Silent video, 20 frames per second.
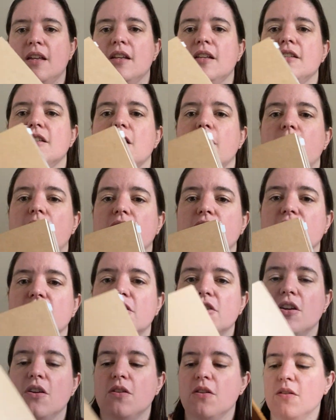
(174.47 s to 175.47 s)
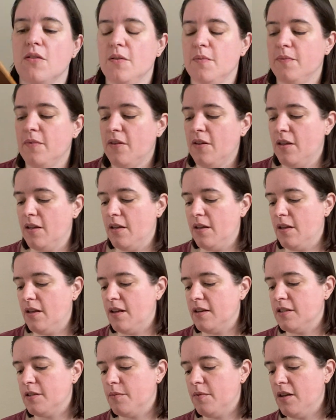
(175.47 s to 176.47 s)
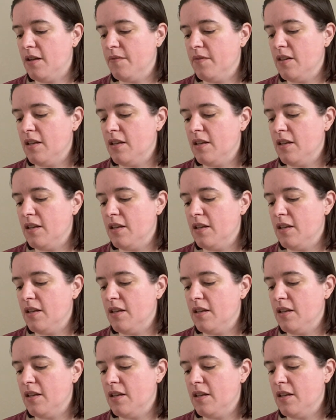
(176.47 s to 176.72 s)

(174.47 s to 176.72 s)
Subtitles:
so I'll just show you them as they were.